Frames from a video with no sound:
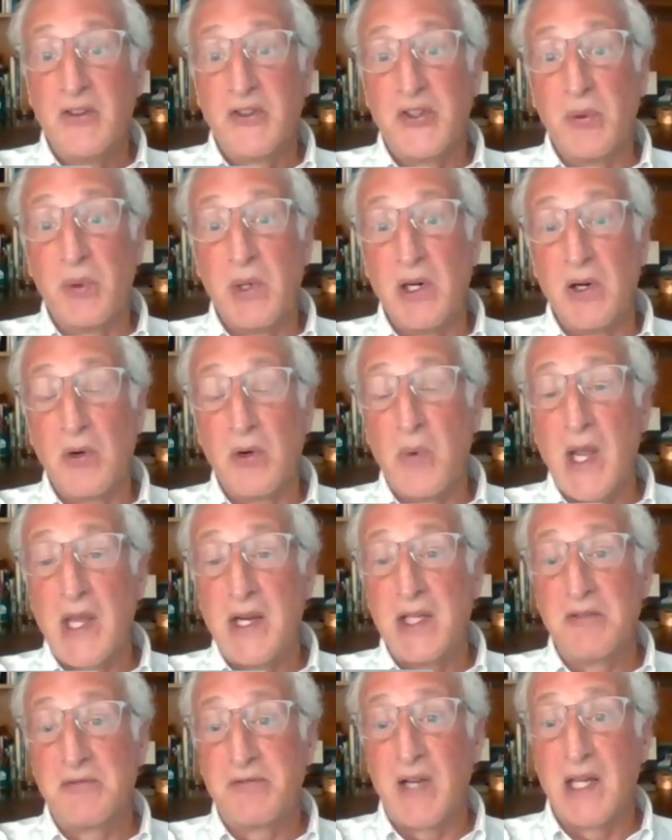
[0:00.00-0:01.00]
So we're
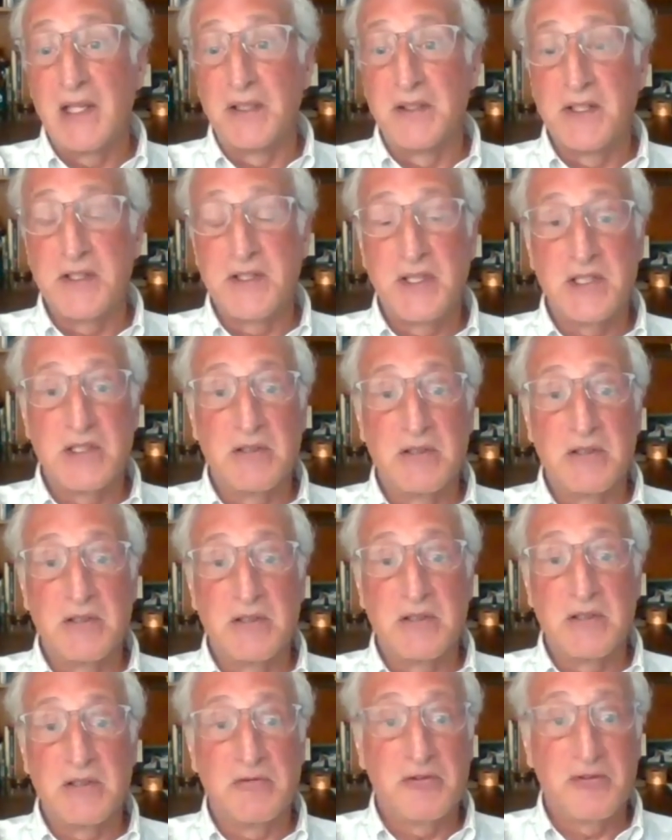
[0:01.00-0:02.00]
awaiting a final decision
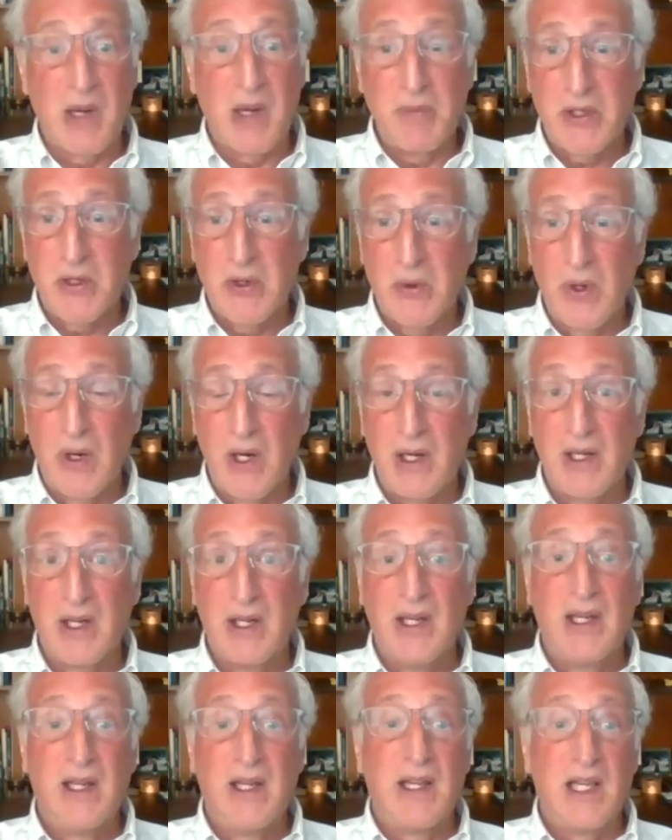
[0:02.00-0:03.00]
from the
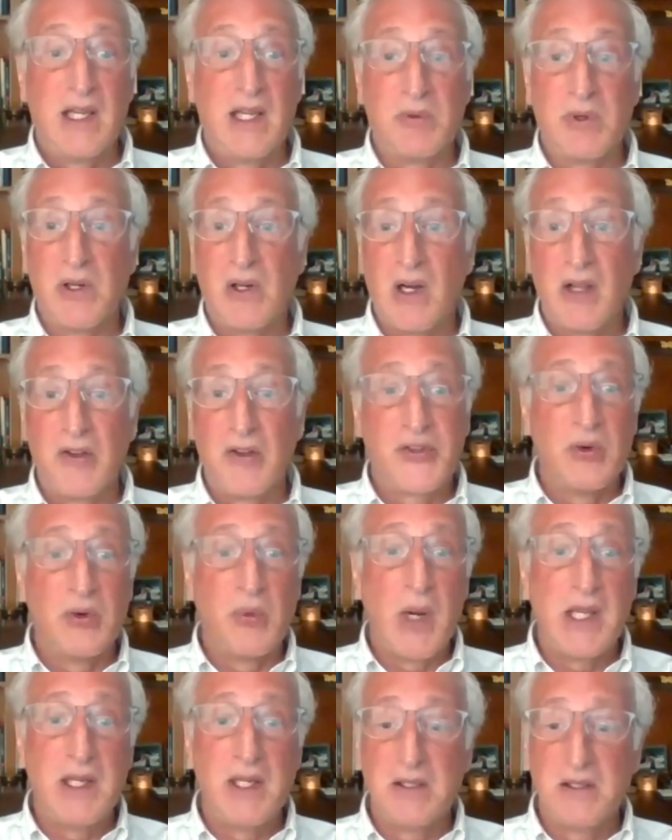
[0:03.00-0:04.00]
court, and we're also
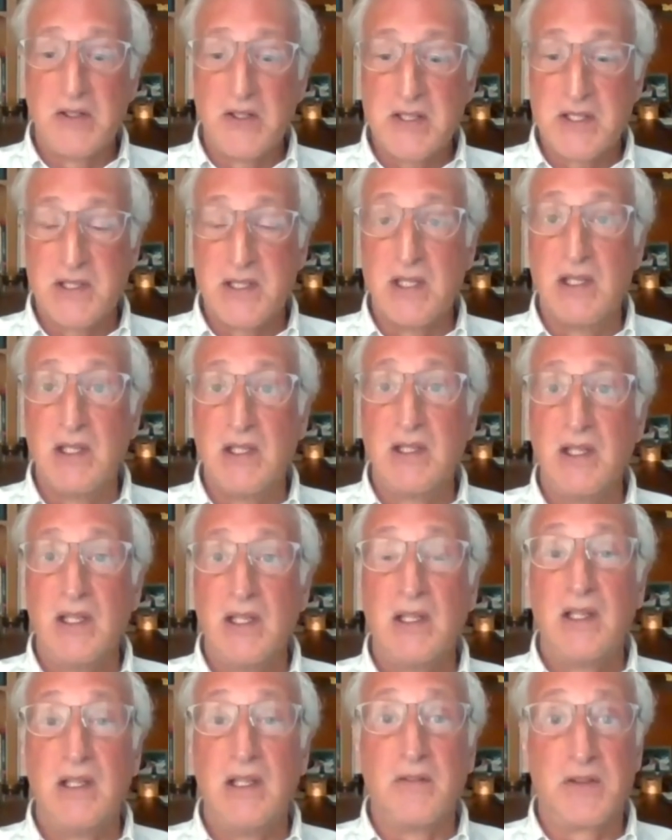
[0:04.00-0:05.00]
waiting to see
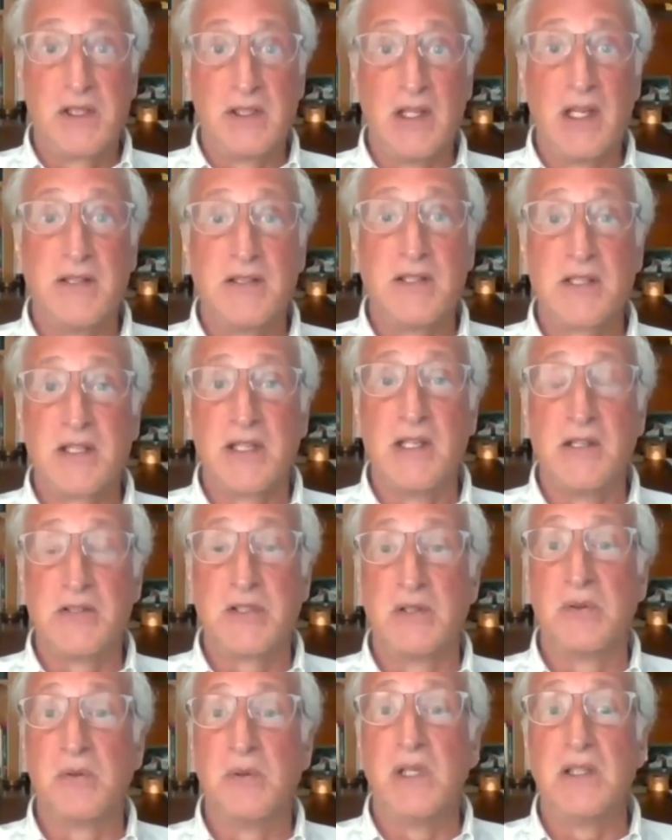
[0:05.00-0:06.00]
if the
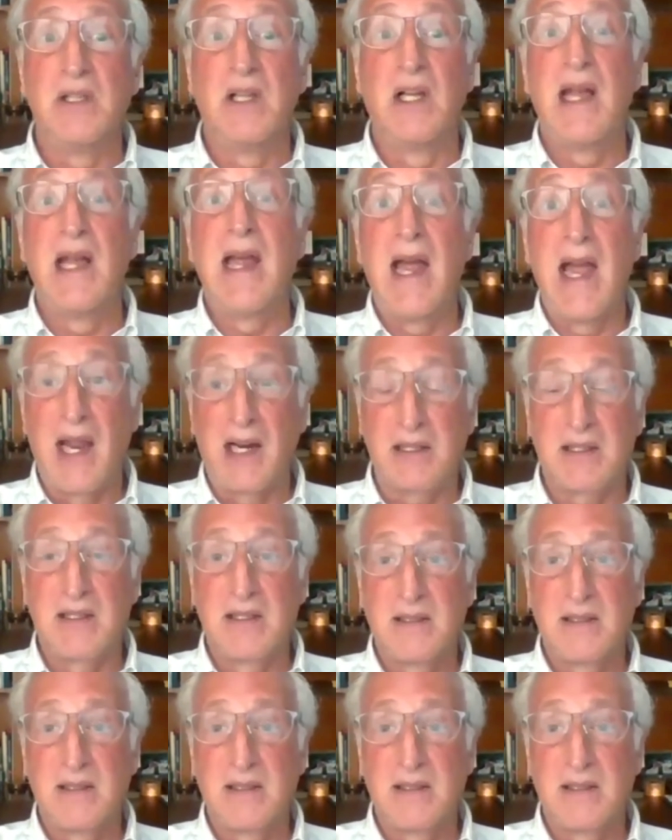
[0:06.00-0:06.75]
legislature will act.